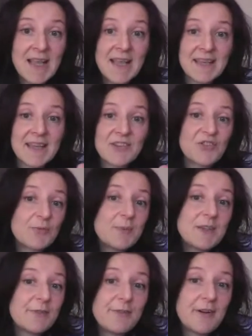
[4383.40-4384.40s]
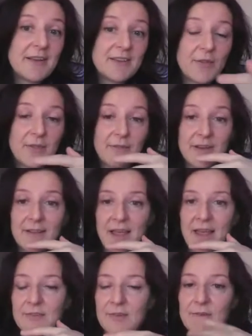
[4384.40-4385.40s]
can just be defined on the real
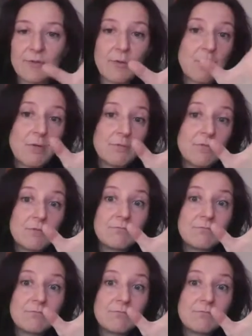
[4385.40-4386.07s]
axis, on